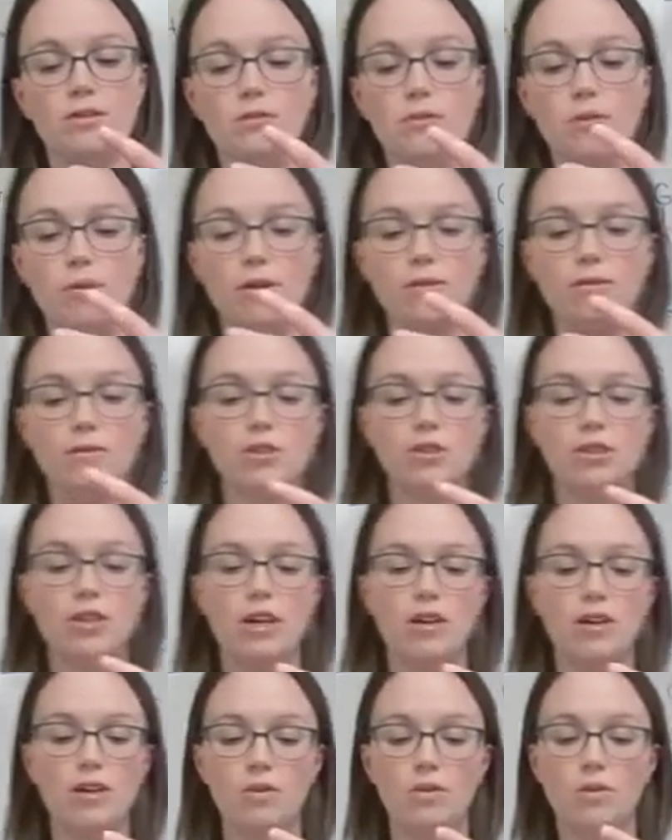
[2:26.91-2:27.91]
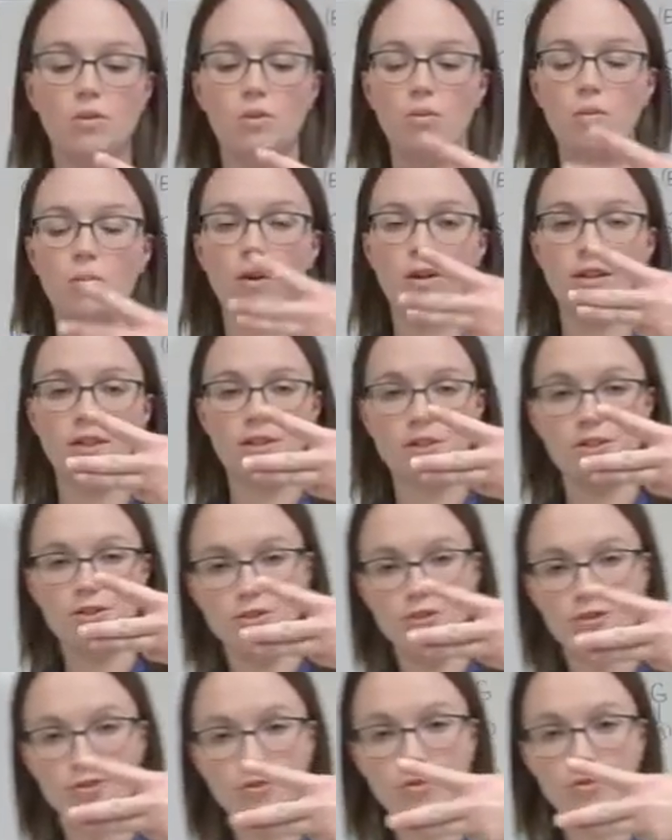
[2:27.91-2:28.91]
4 for cello, 1,
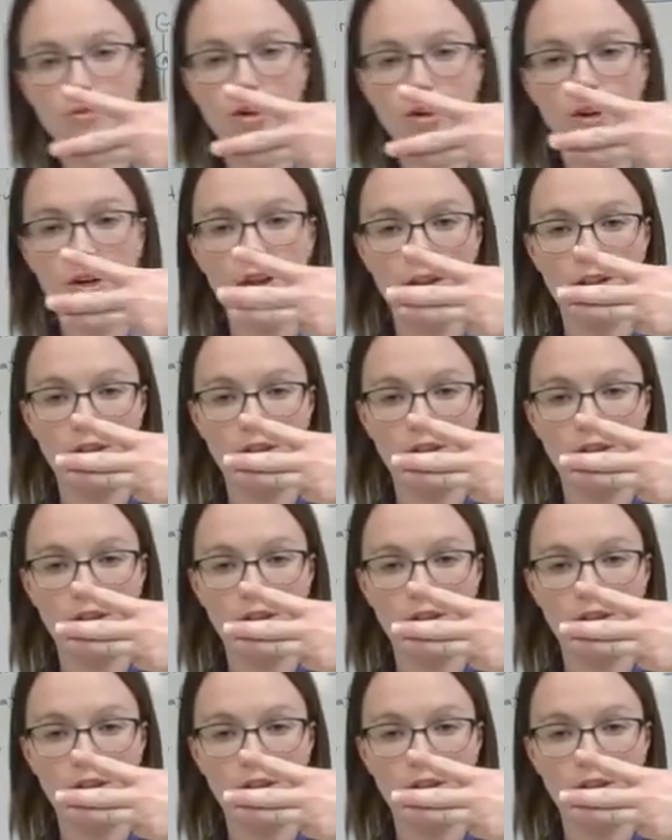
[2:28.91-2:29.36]
2,